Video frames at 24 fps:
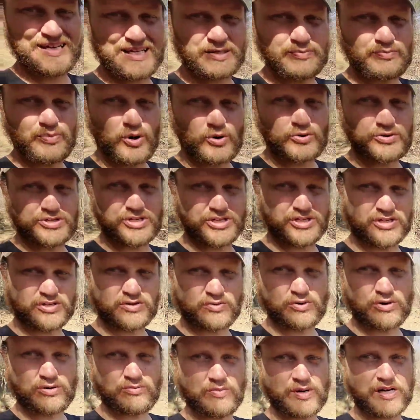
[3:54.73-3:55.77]
exposes
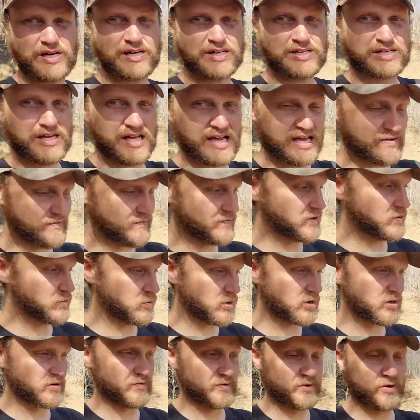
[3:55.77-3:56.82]
the root base. Every
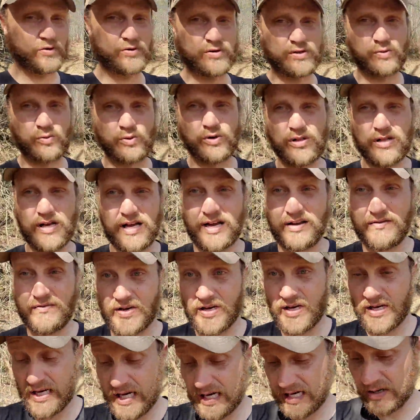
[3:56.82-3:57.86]
one of those will have
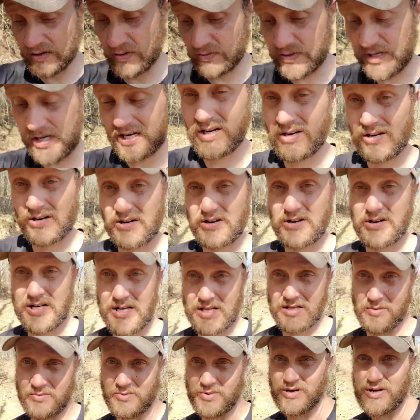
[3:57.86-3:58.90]
a coyote den
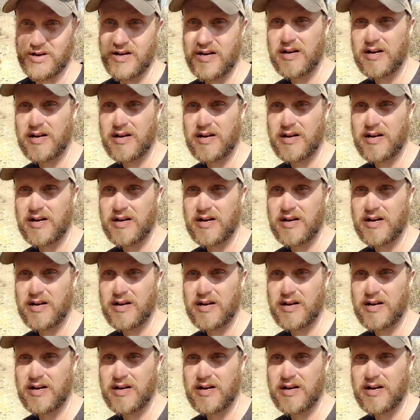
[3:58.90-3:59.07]
underneath them.